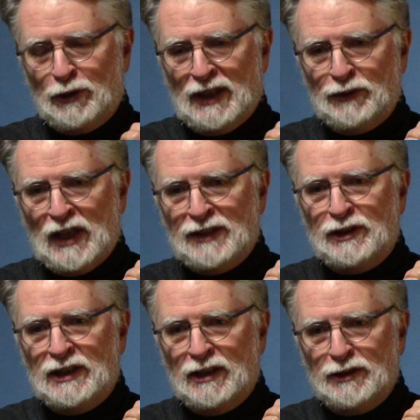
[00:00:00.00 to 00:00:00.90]
around
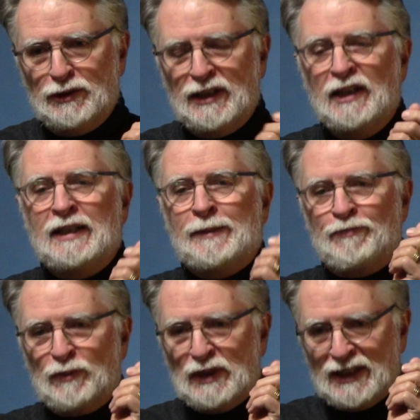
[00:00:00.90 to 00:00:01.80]
1900.
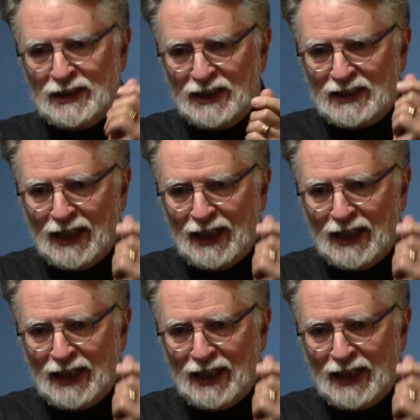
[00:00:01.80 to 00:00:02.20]
But this is